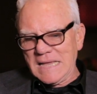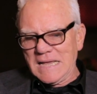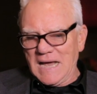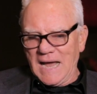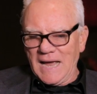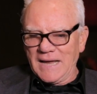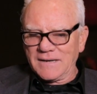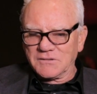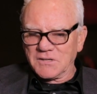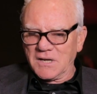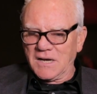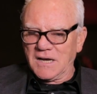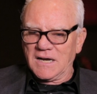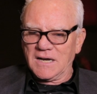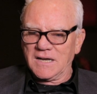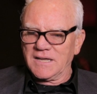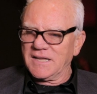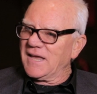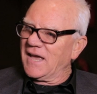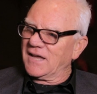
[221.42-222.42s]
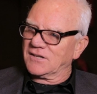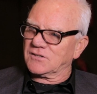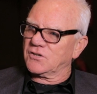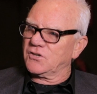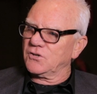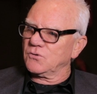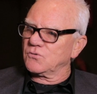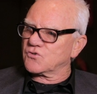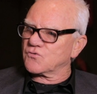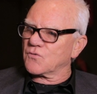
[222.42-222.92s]
And he had
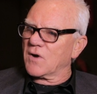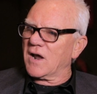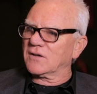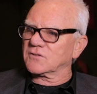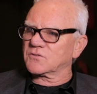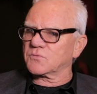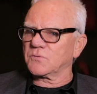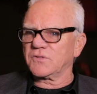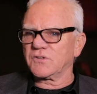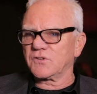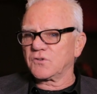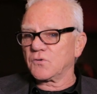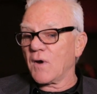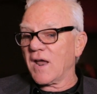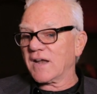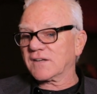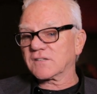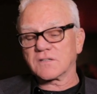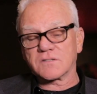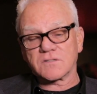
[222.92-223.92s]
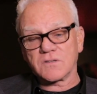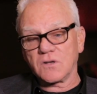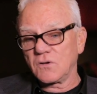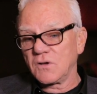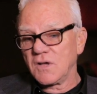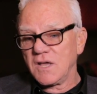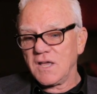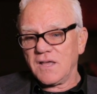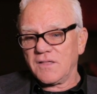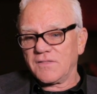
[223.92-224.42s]
huge rows with the director, so
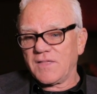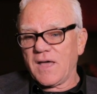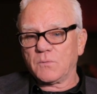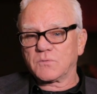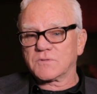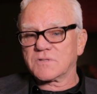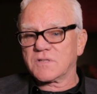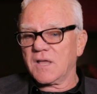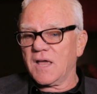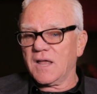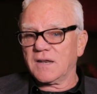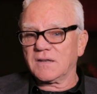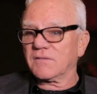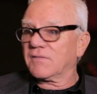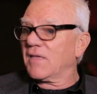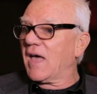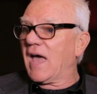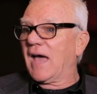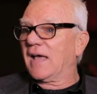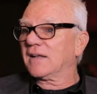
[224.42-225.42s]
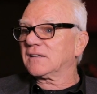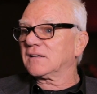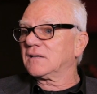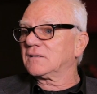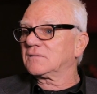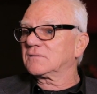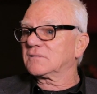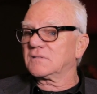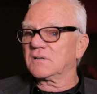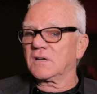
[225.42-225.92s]
that was the end of that.
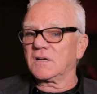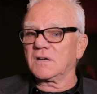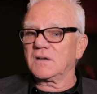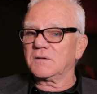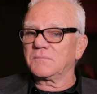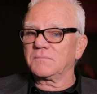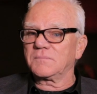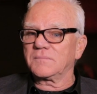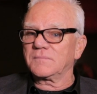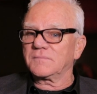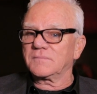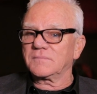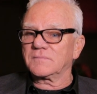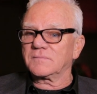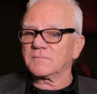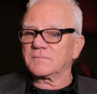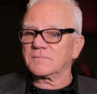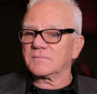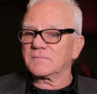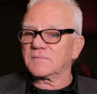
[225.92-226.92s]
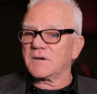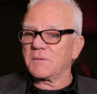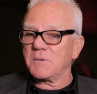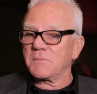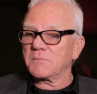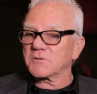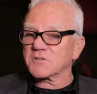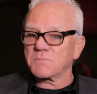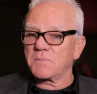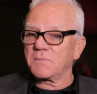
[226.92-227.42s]
And I
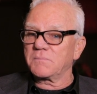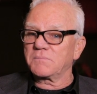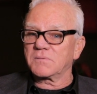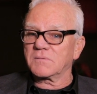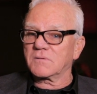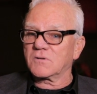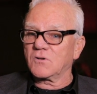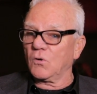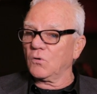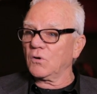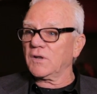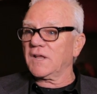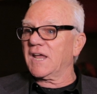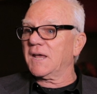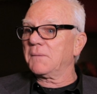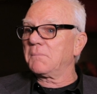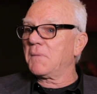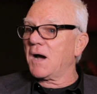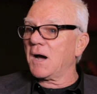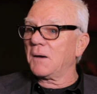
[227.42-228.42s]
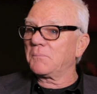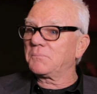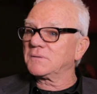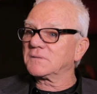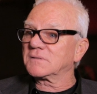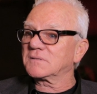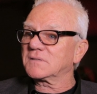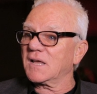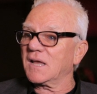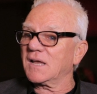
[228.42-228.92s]
remember calling him up
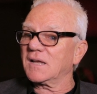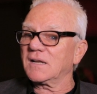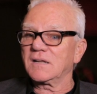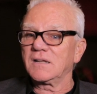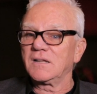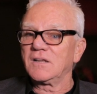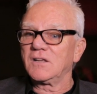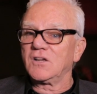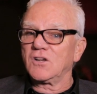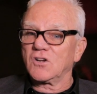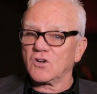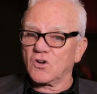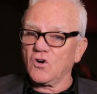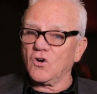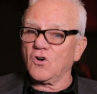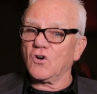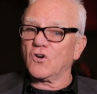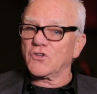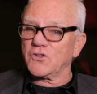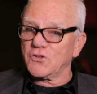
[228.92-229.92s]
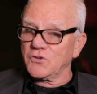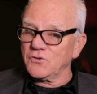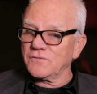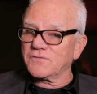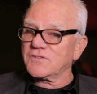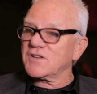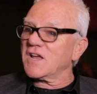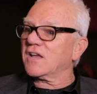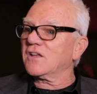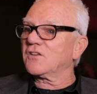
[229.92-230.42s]
and saying, Gore, you've
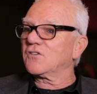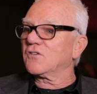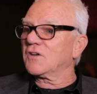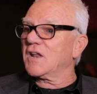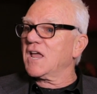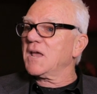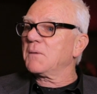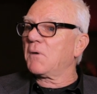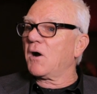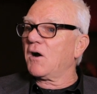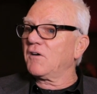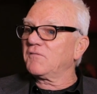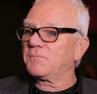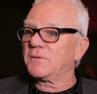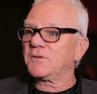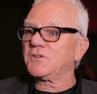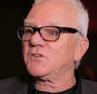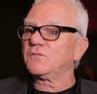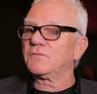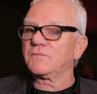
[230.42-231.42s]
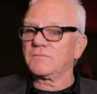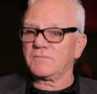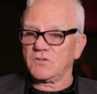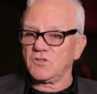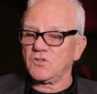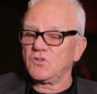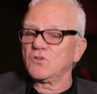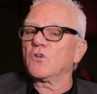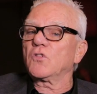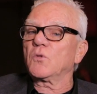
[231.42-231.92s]
taken your name off, but
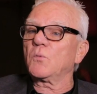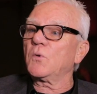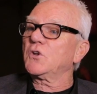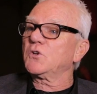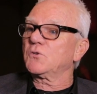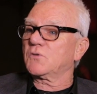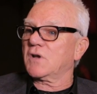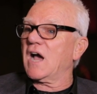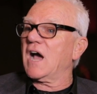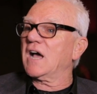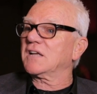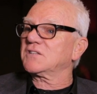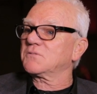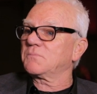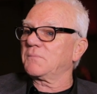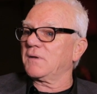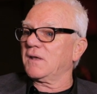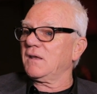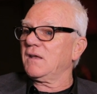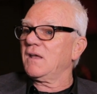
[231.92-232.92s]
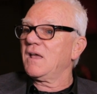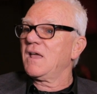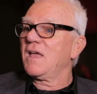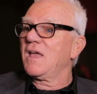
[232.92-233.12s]
you're the one who cast me,